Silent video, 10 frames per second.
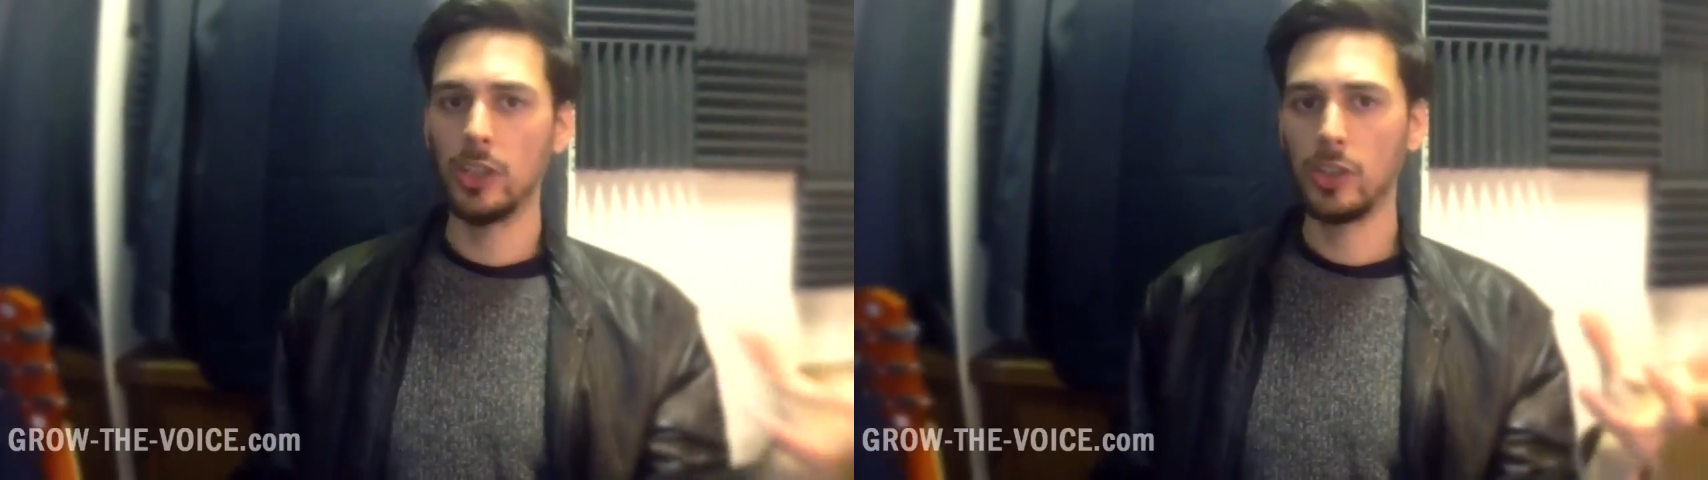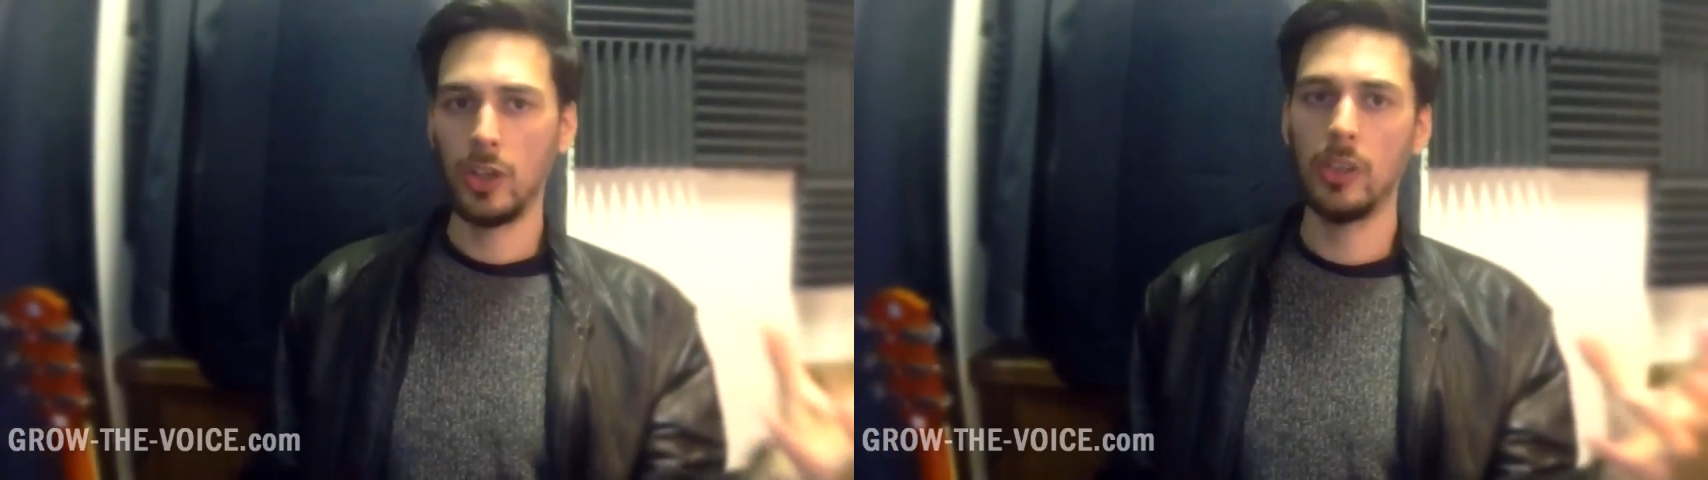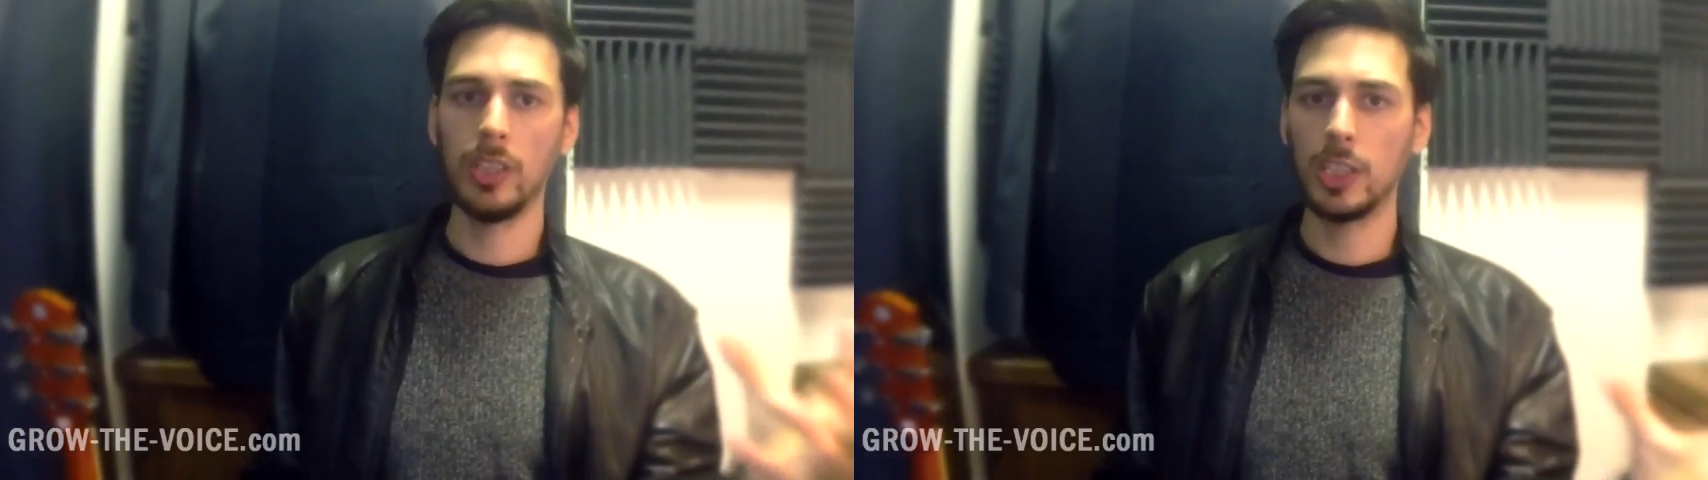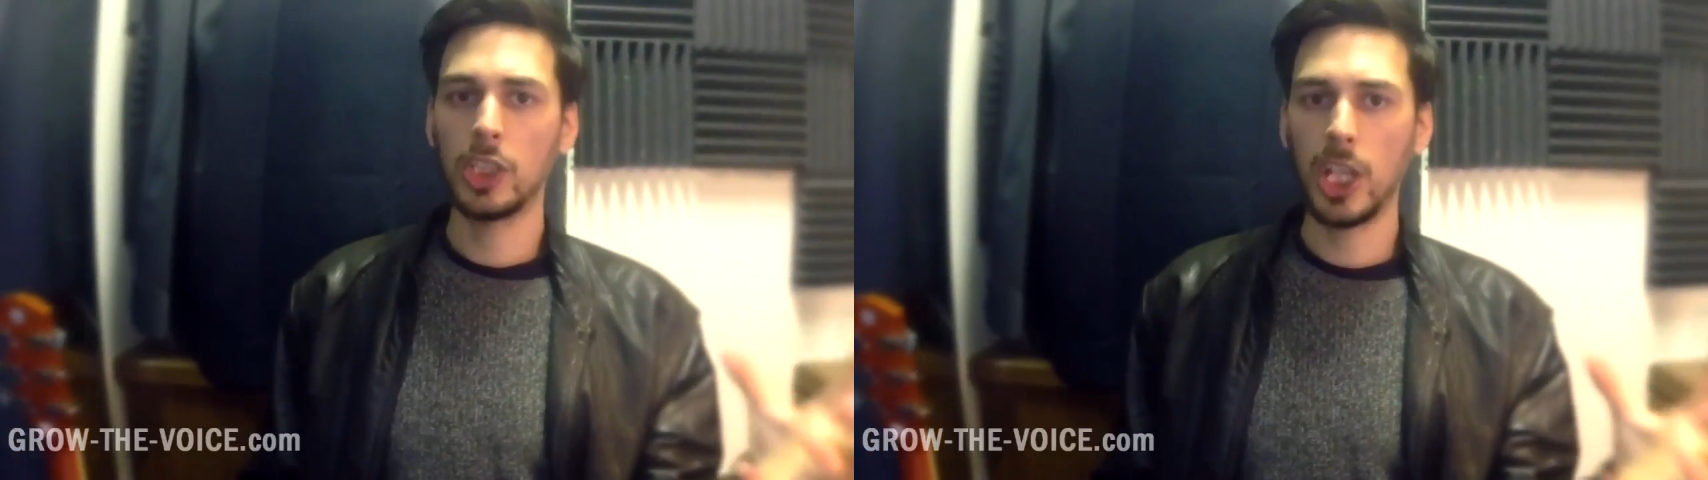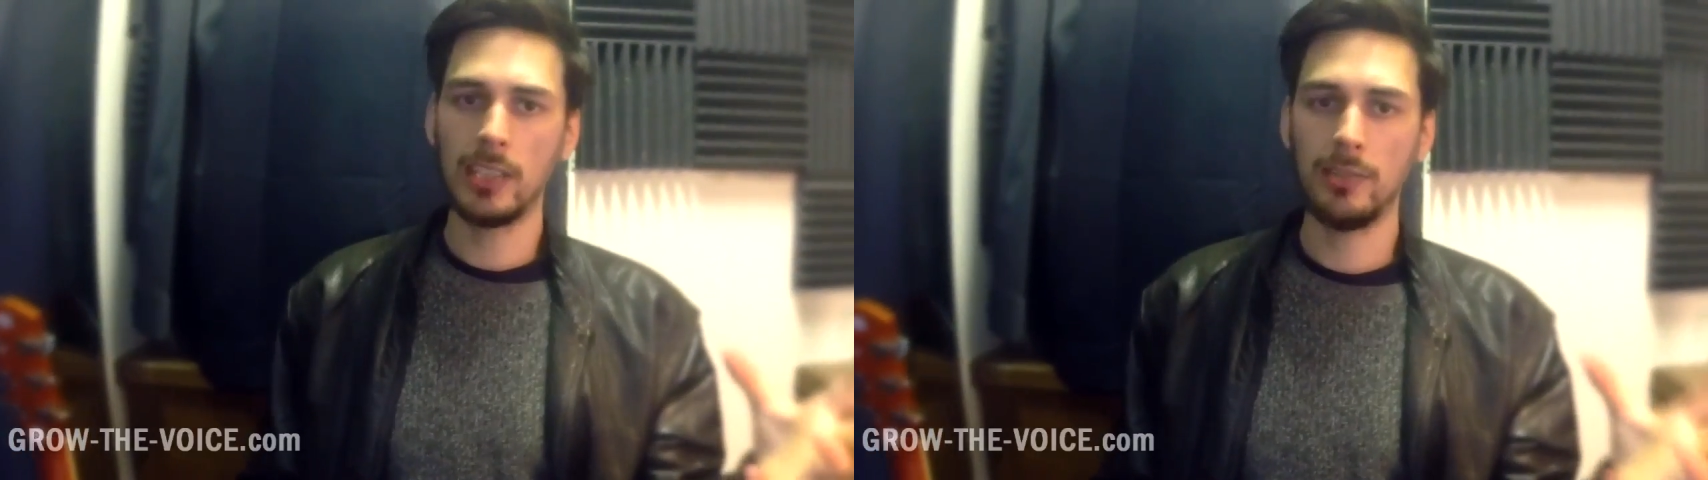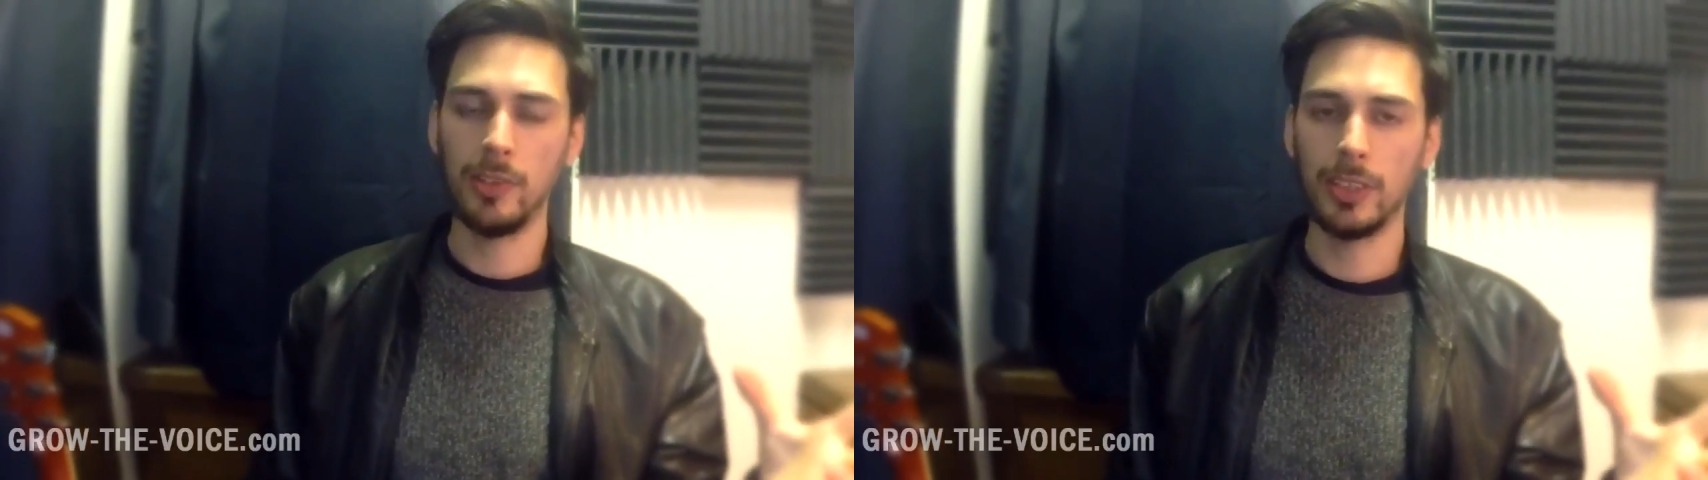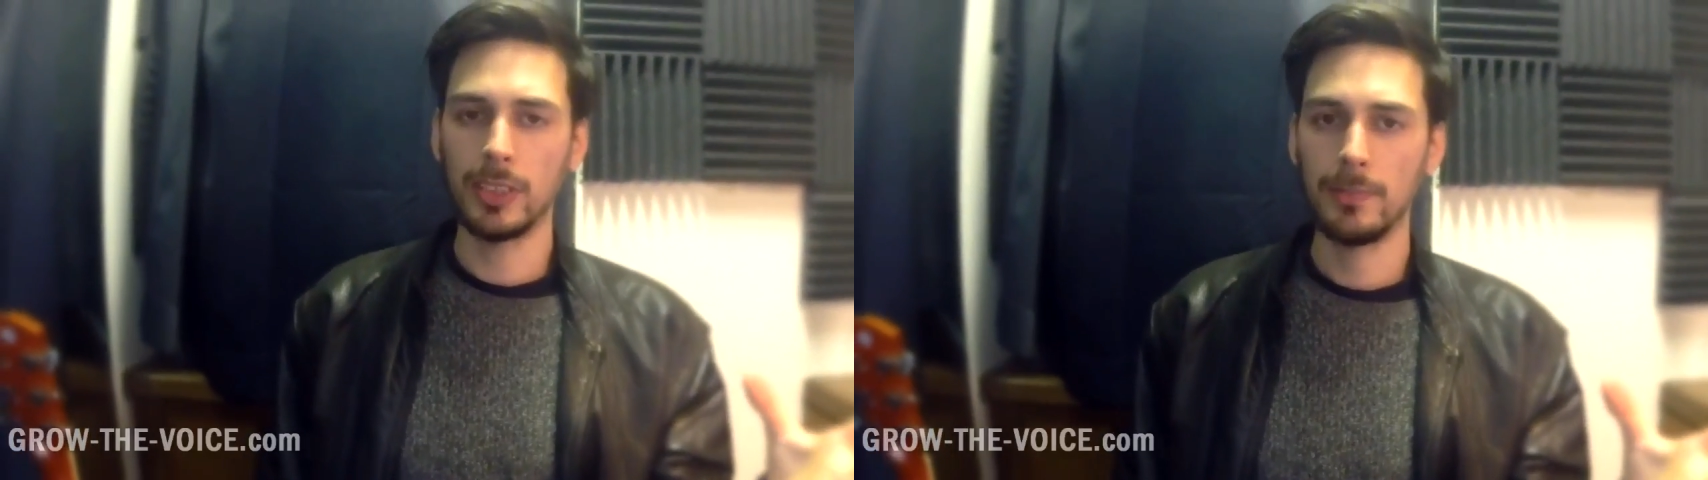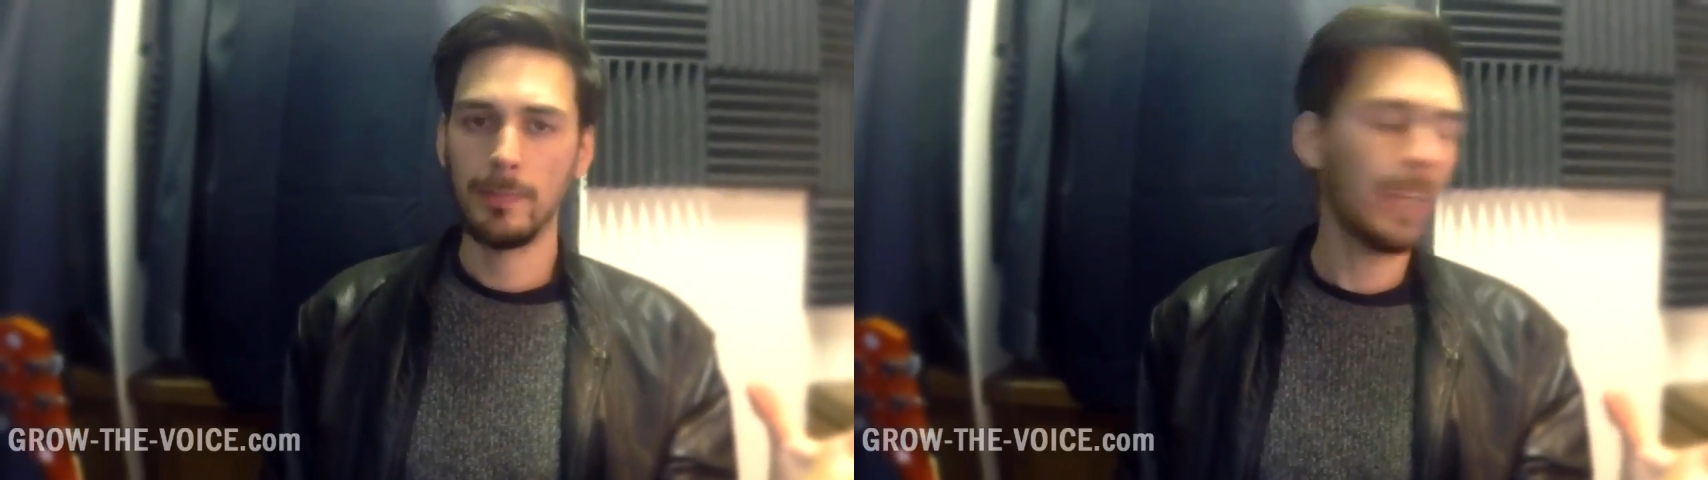to turn into chest voice.